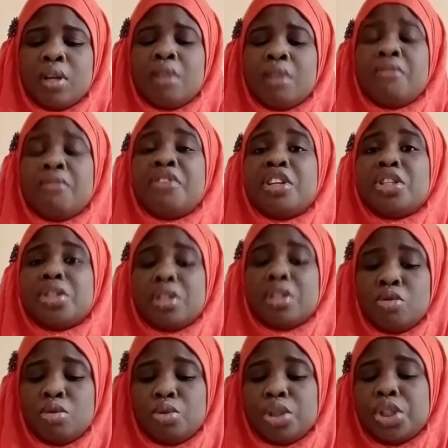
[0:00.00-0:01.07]
fish
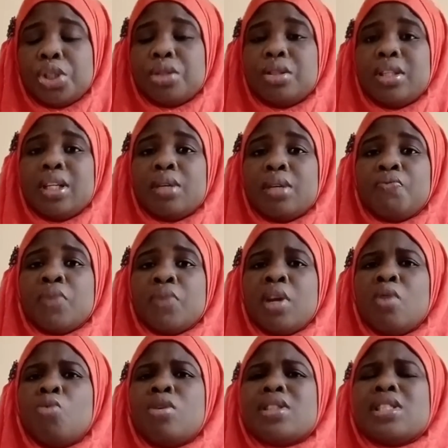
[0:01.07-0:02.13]
nutrition now.
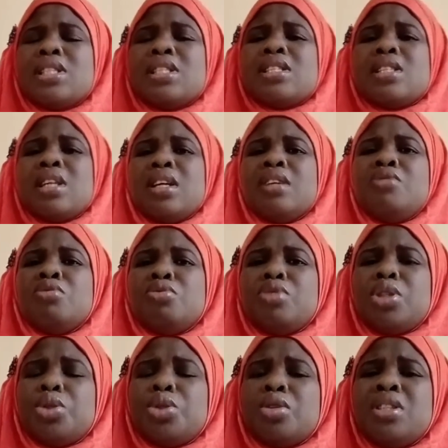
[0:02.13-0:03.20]
What is
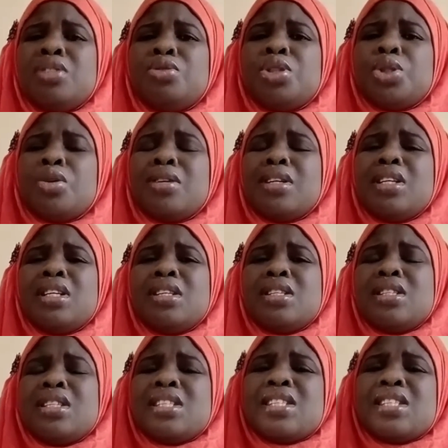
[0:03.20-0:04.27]
nutrition? Nutrition is
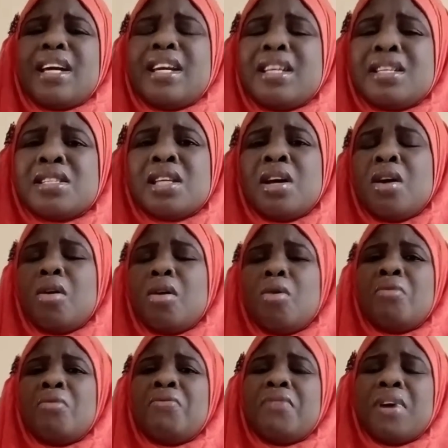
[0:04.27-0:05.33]
the science
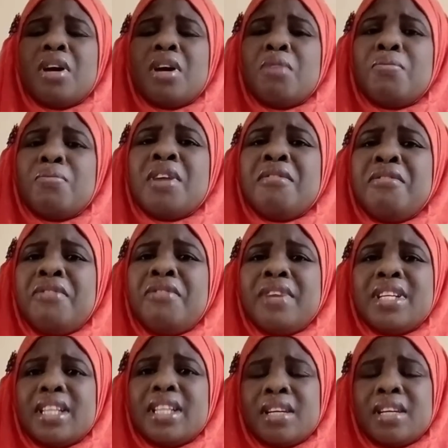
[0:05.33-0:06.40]
of
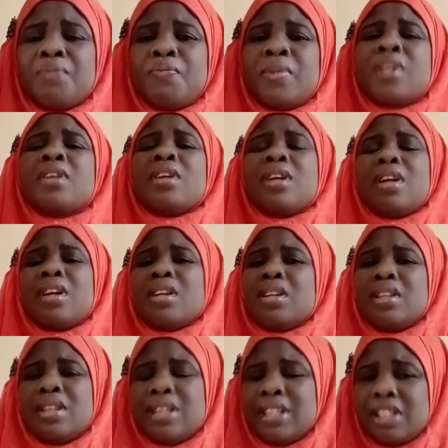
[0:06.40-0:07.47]
feeding.
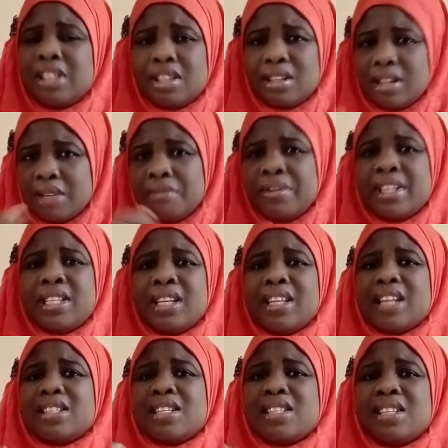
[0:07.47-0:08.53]
Feeding,
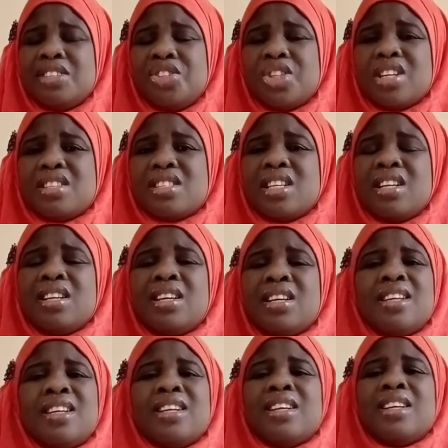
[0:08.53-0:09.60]
that is ingesting
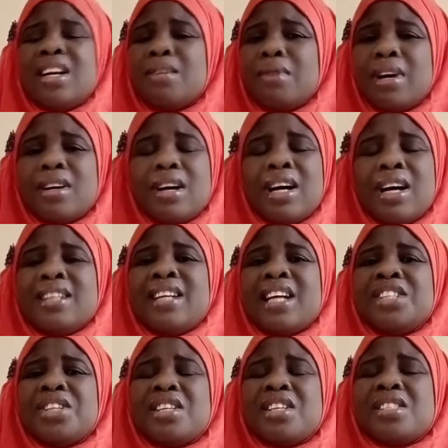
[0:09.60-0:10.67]
and
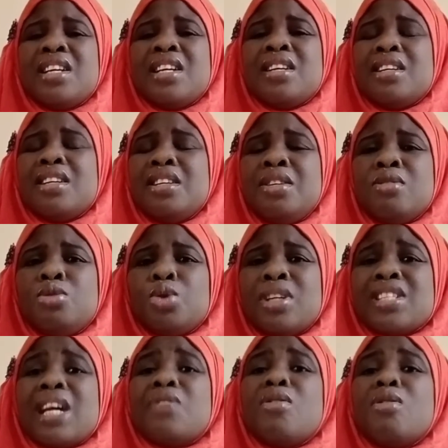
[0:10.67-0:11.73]
digesting
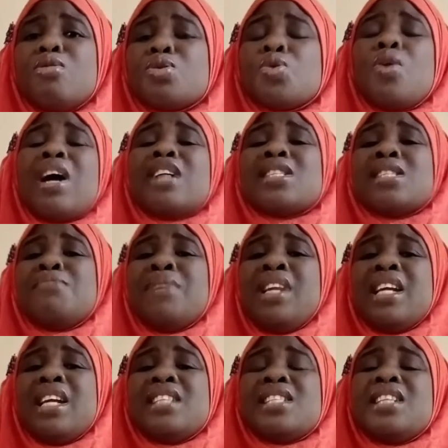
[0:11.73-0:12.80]
nutrients, and also
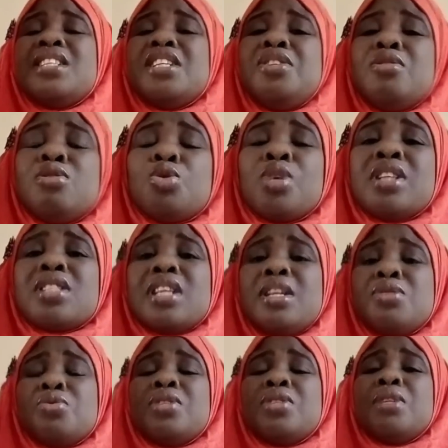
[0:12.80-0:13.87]
assimilating the nutrients
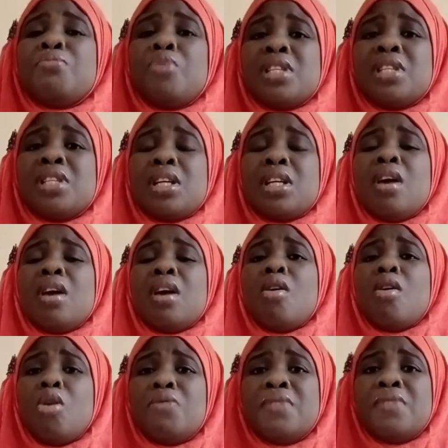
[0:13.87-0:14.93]
into the body
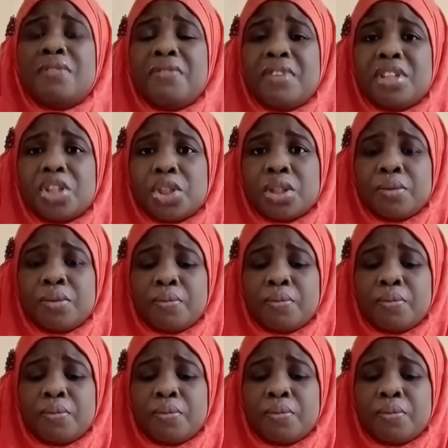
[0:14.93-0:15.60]
of the fish.